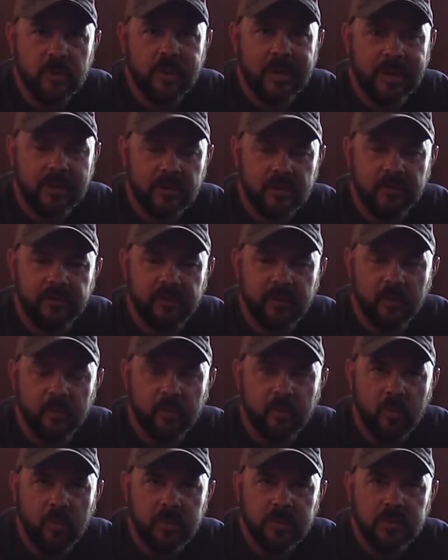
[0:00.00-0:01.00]
like your field
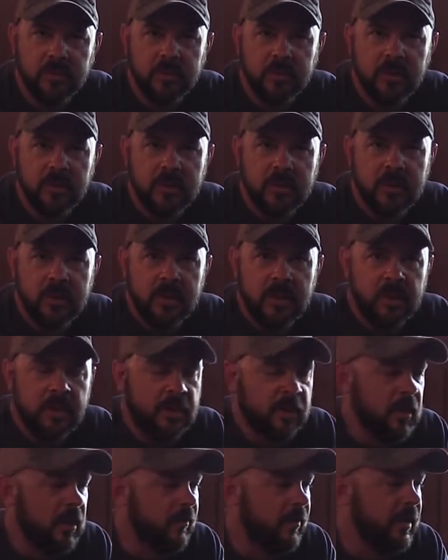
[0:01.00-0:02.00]
points.
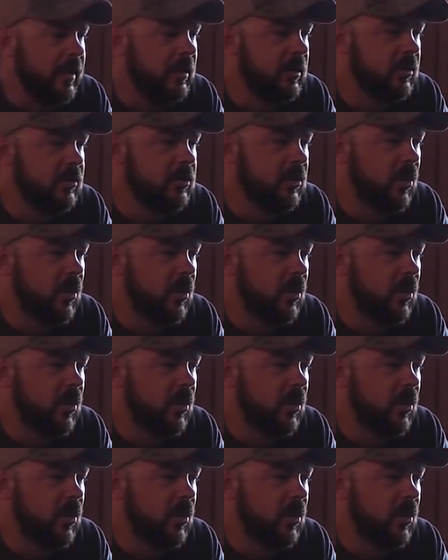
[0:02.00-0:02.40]
I mean, because